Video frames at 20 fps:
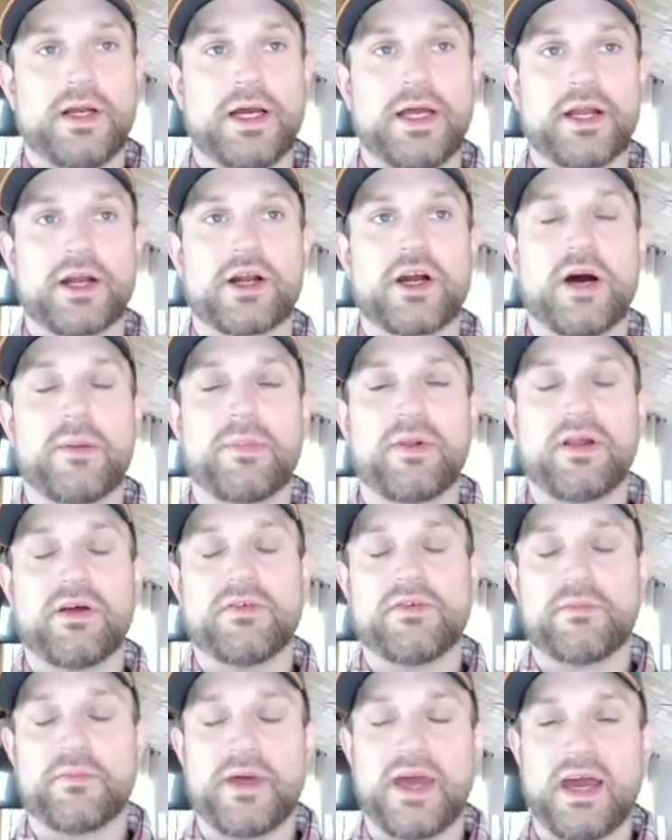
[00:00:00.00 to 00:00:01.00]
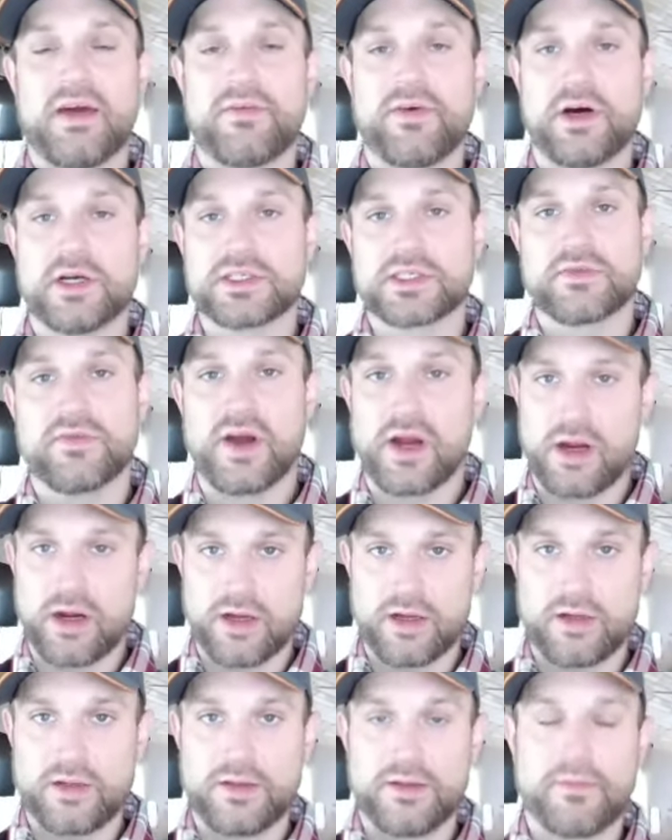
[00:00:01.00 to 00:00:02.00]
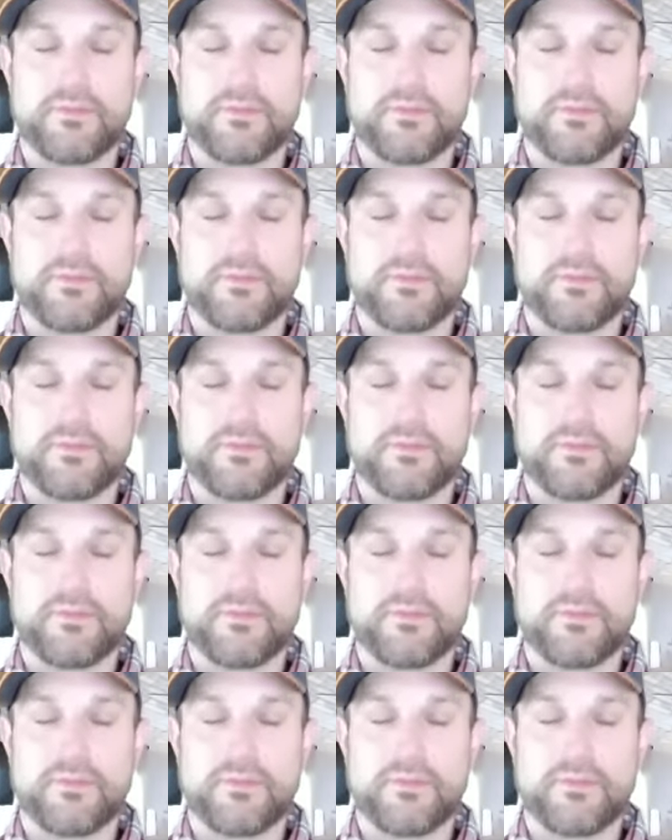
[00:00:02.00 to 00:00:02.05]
and a couple of them have Husqvarna.